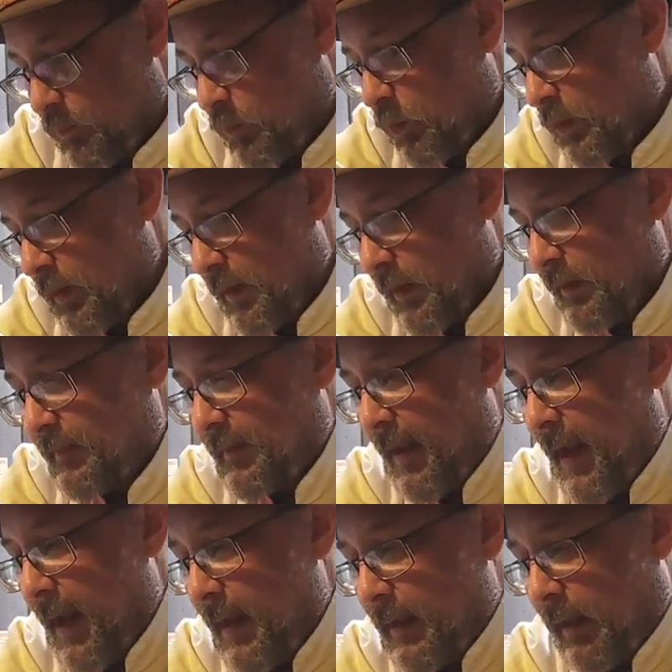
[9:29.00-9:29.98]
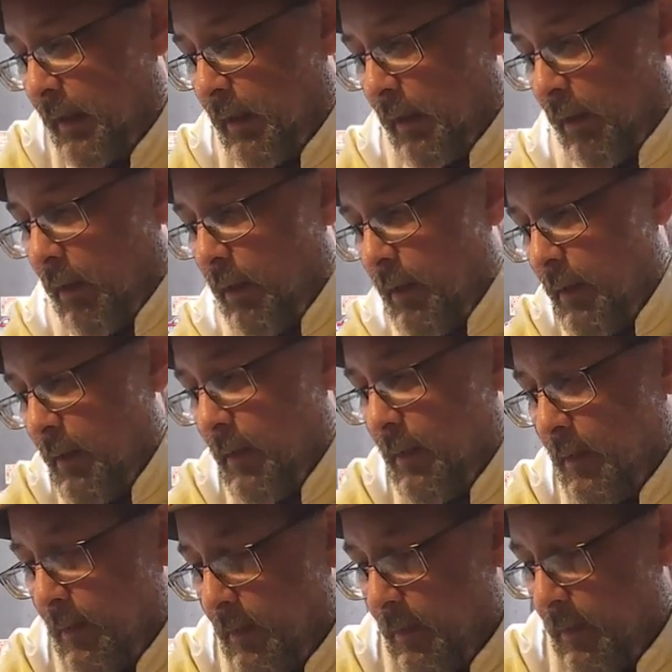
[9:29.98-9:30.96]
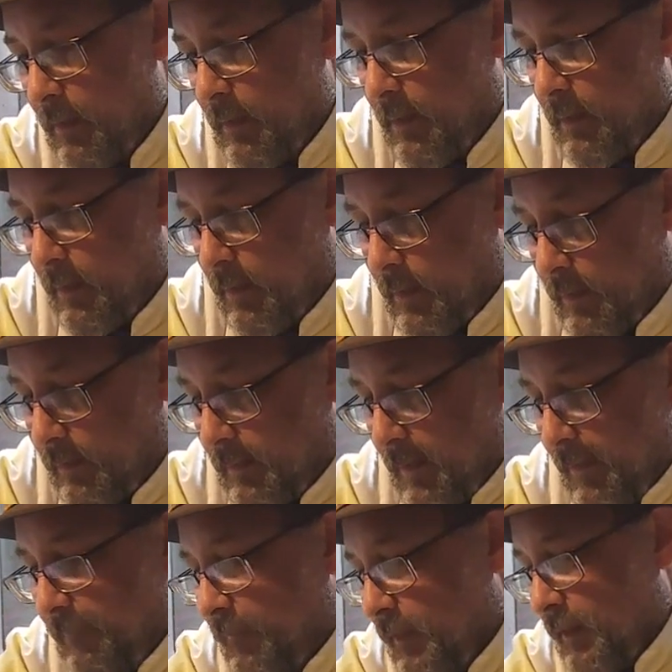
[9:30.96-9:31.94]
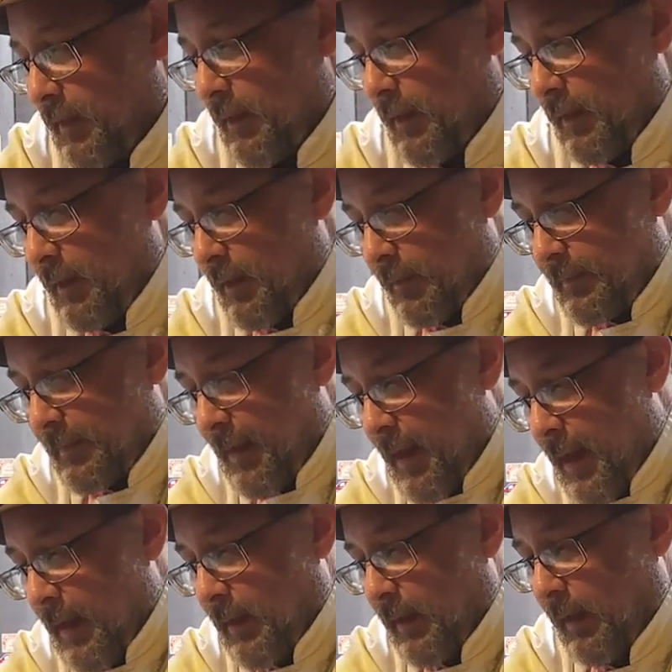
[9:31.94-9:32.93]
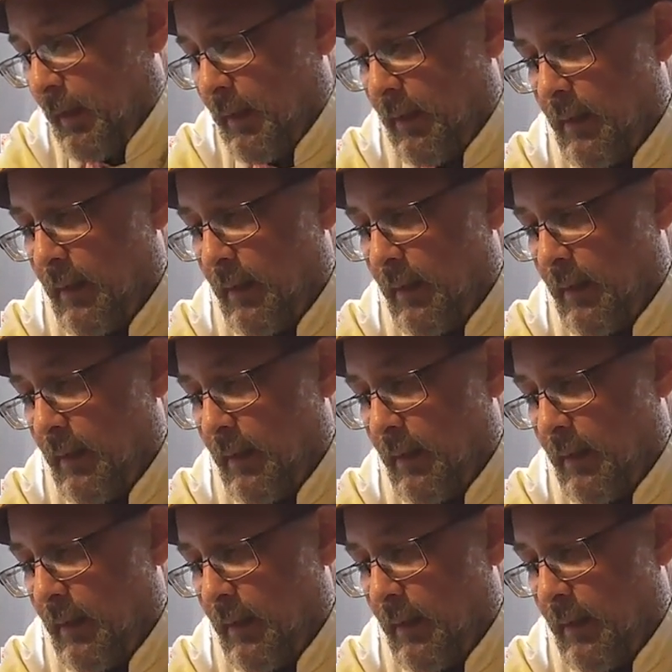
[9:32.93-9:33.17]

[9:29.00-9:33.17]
we're a little tacky here. Definitely a little tacky.